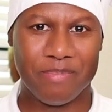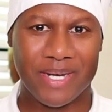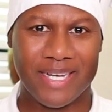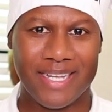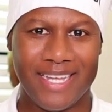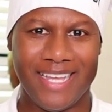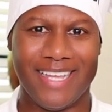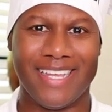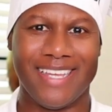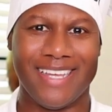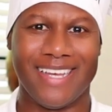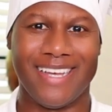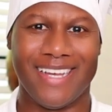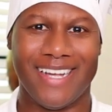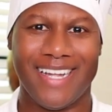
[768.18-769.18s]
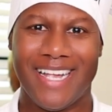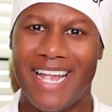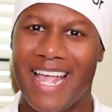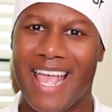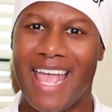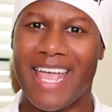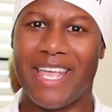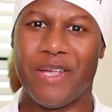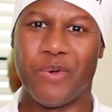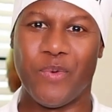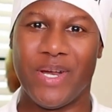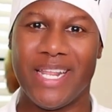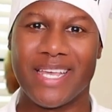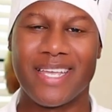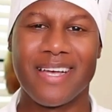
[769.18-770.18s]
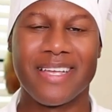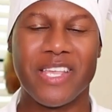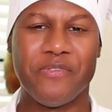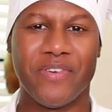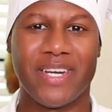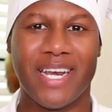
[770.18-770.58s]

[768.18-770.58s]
but hey, we didn't cook it for